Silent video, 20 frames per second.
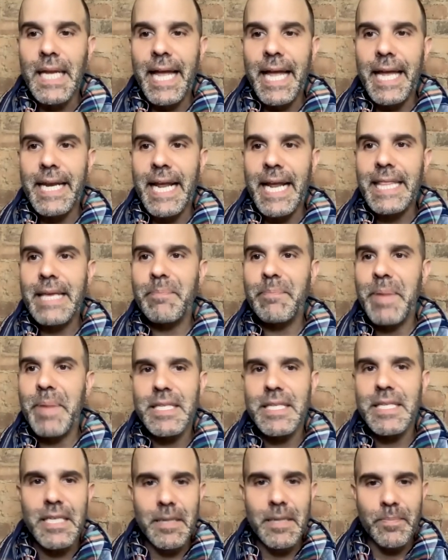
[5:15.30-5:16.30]
And I think Ben
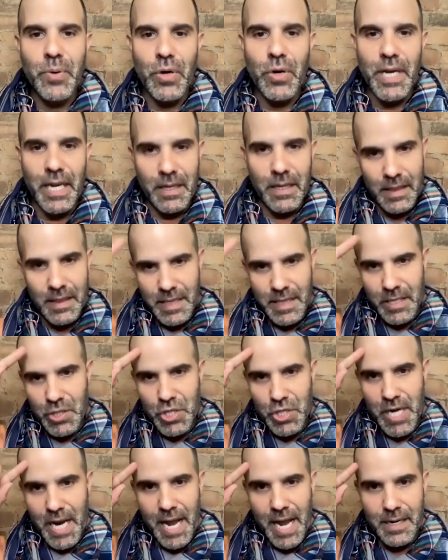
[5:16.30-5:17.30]
is going to put in the
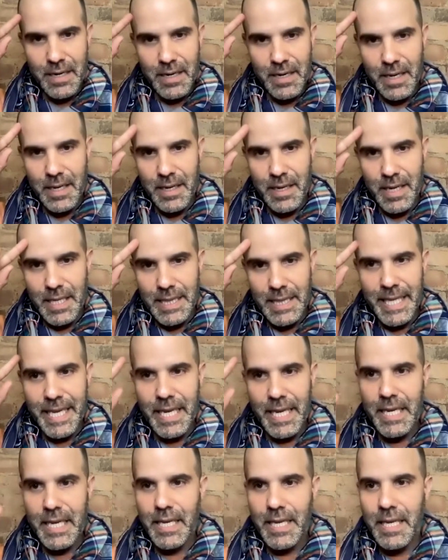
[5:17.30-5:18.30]
chat uh, a
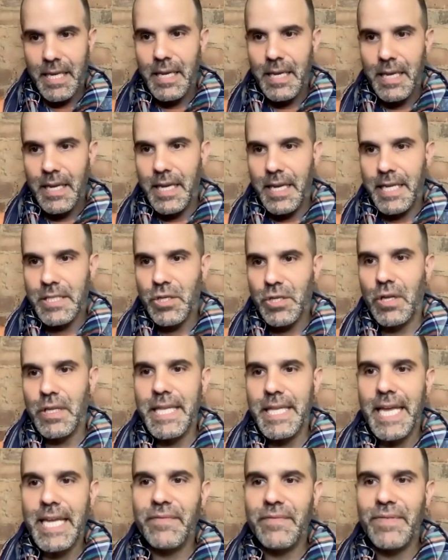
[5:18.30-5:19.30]
link. It's
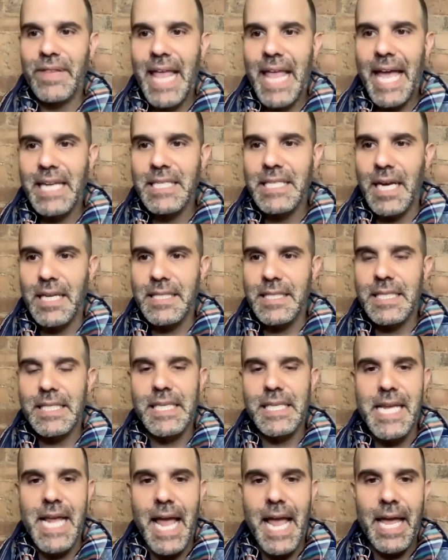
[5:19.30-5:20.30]
called
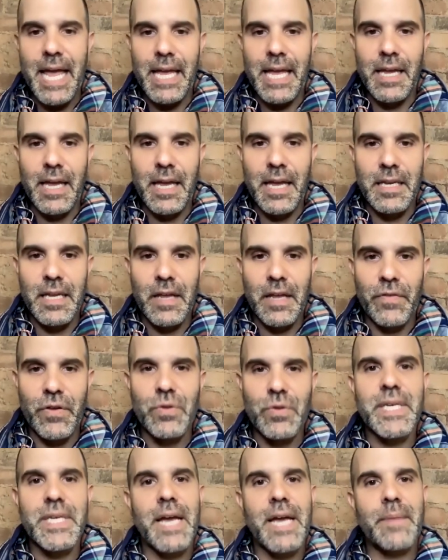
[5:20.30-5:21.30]
nativeland.ca. And if
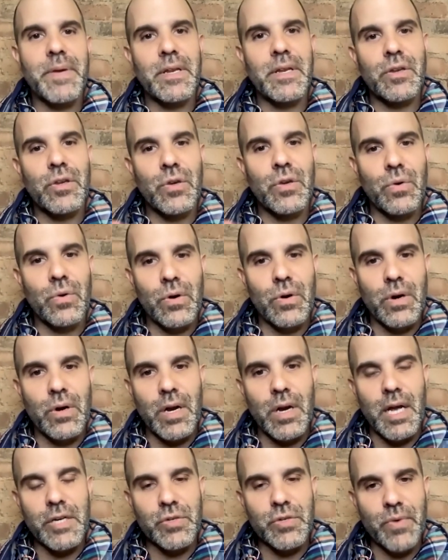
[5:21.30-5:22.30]
you type in your
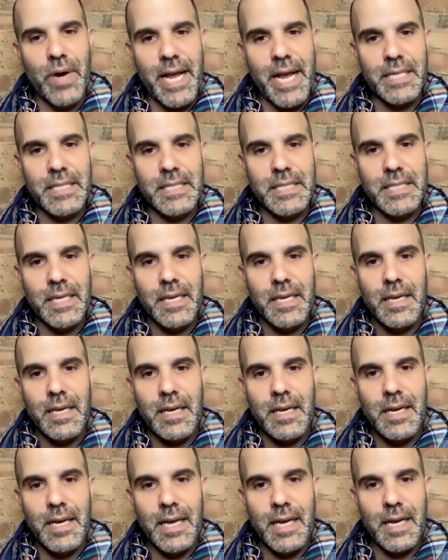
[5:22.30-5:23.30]
address,
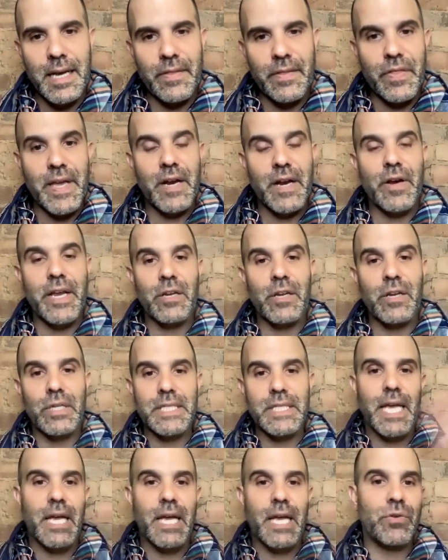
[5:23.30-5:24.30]
uh, there
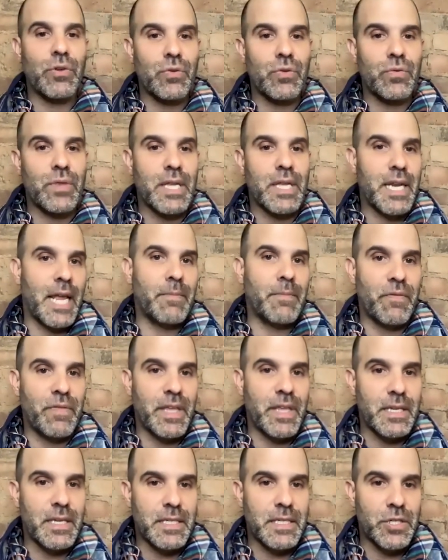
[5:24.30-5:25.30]
it'll tell you the name of
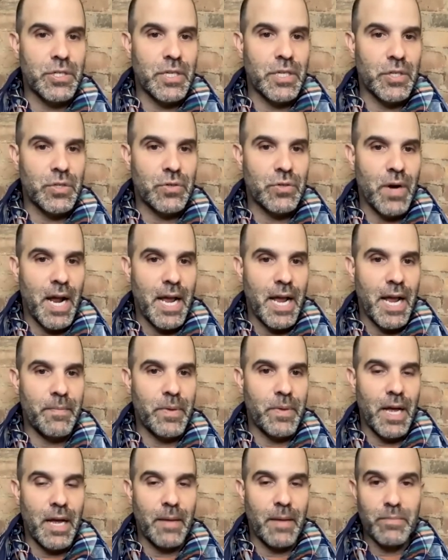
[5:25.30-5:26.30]
the indigenous tribe
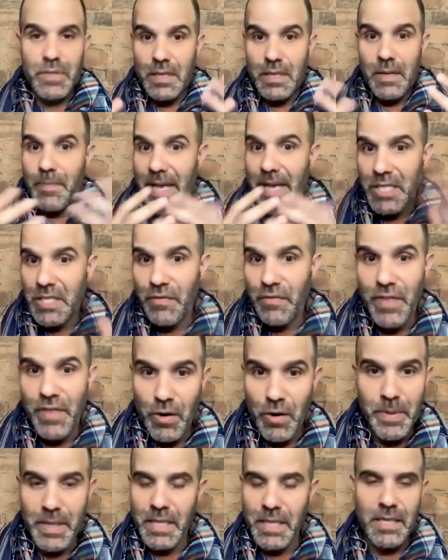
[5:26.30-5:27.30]
uh, to the best of
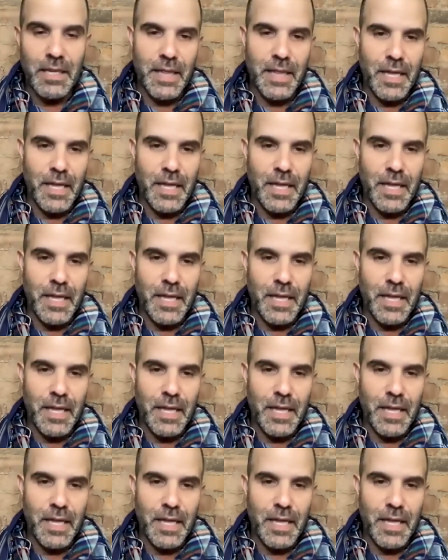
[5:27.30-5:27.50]
their ability.